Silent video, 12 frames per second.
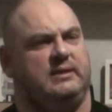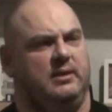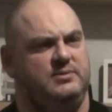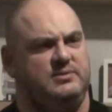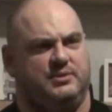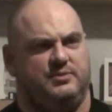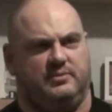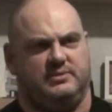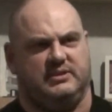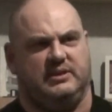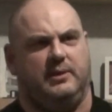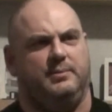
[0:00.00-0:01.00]
goes
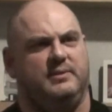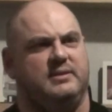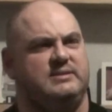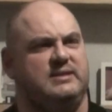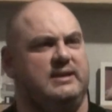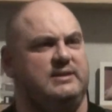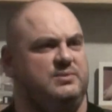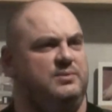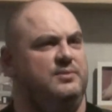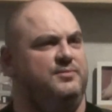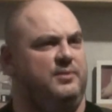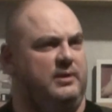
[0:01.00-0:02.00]
across a couple of the tags on
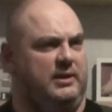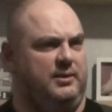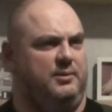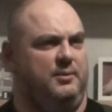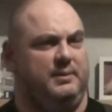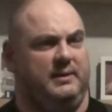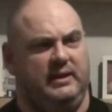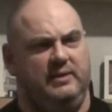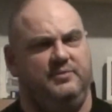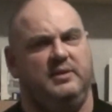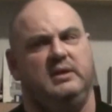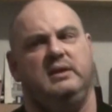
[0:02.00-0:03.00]
the volume, I believe,